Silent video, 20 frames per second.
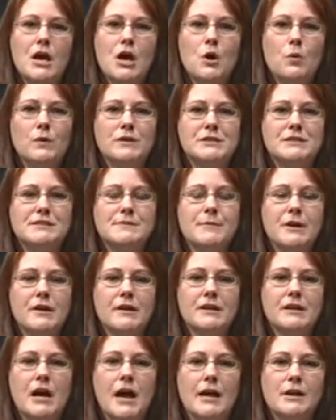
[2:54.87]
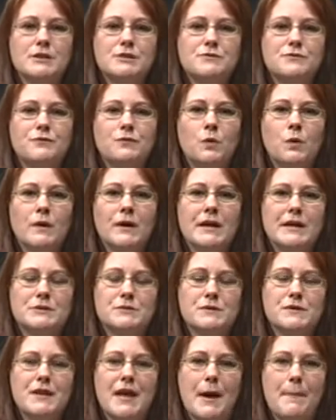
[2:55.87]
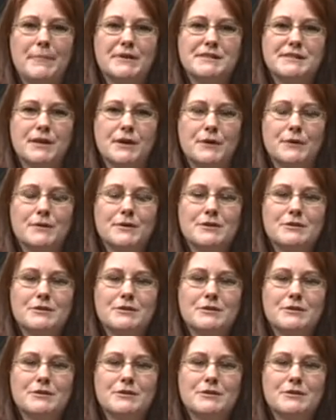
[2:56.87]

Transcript: which is American Idol's 400th episode.